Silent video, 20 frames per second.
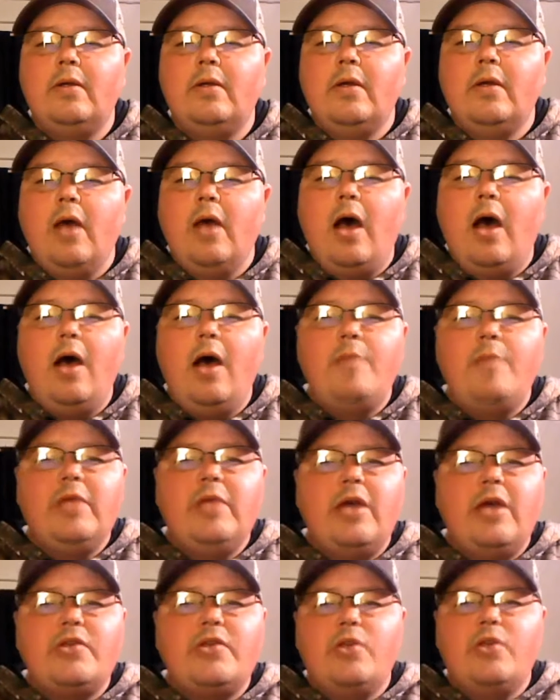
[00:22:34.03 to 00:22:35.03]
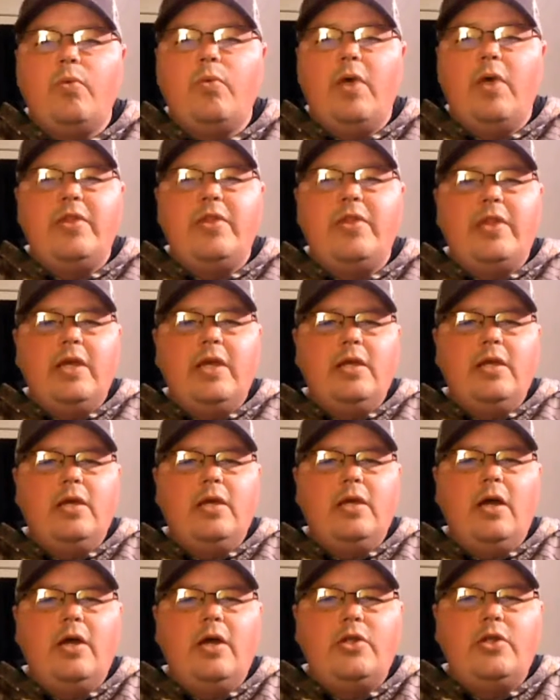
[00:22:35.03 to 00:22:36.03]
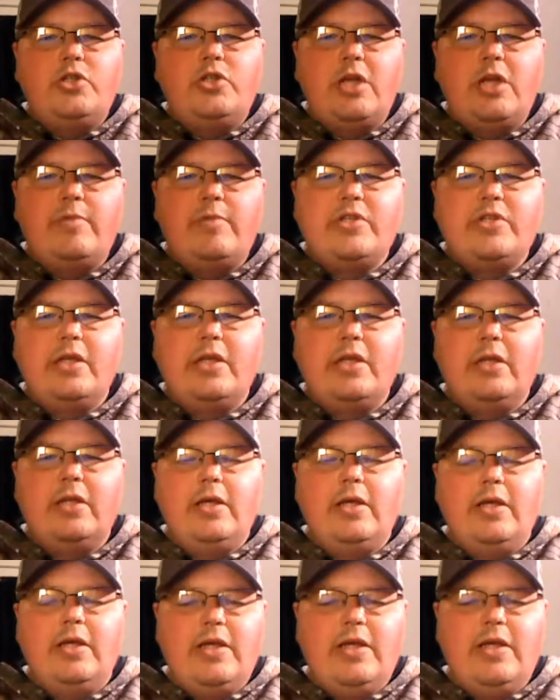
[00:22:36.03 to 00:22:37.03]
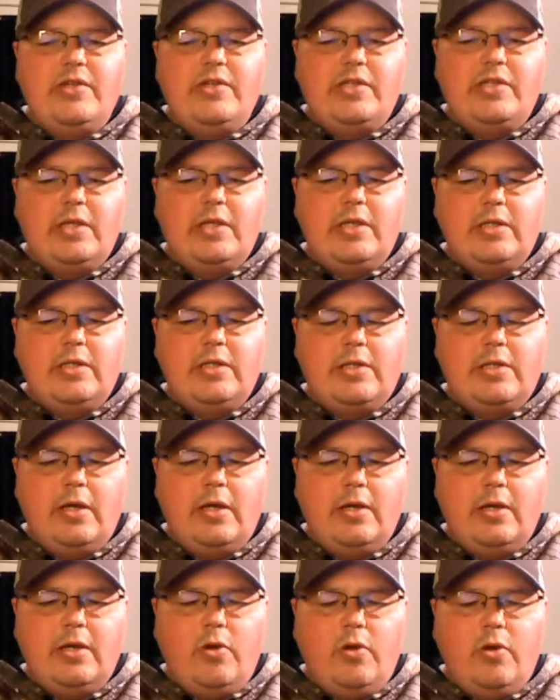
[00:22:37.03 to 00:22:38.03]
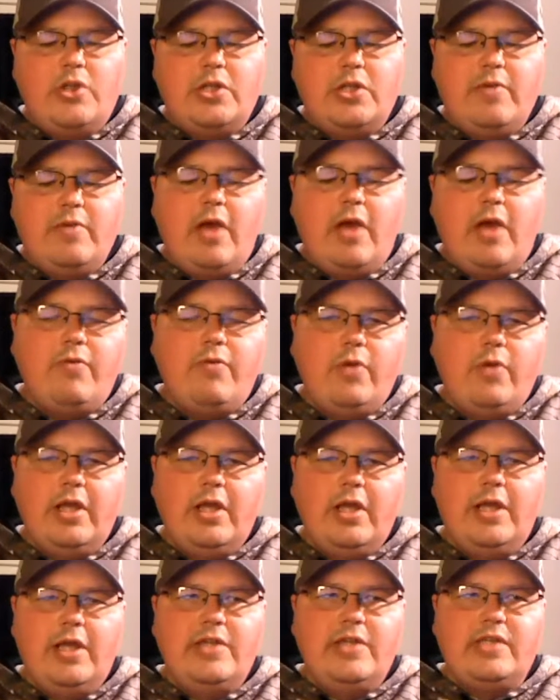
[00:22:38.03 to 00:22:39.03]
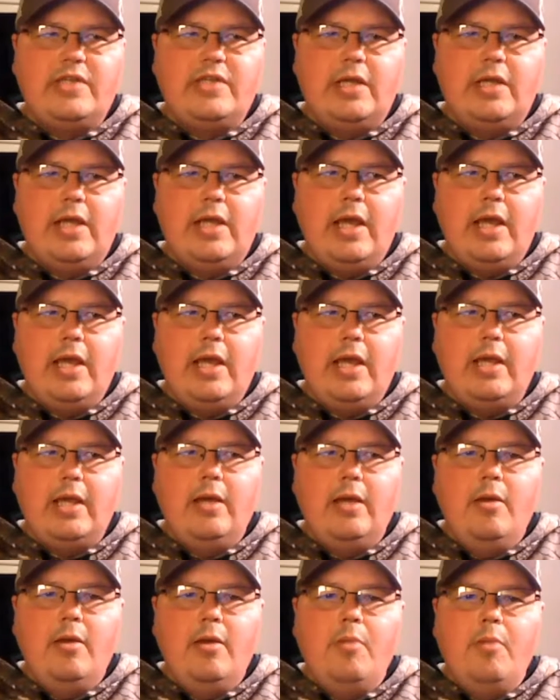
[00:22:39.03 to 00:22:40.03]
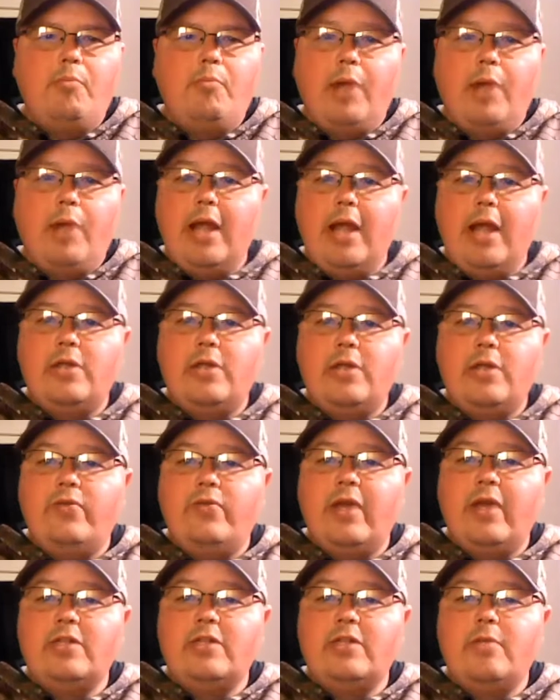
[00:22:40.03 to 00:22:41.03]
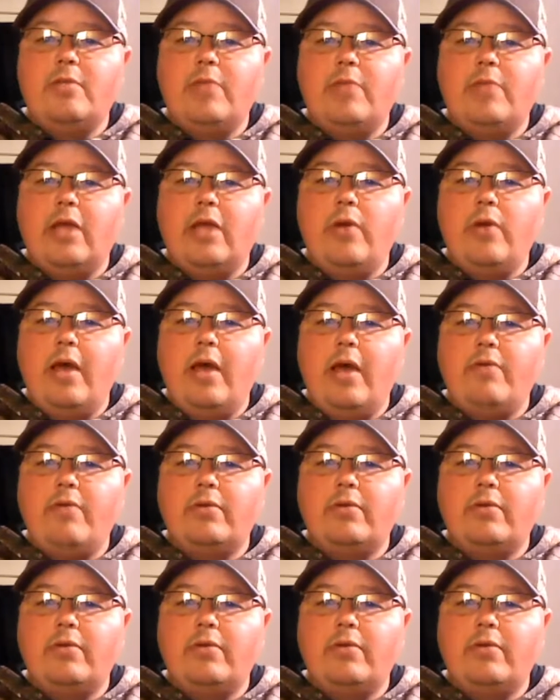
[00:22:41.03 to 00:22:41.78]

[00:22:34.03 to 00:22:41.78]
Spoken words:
Yeah, so one thing, Jameson, is it a question I've got for you? Is it a brand new Phantom that you have?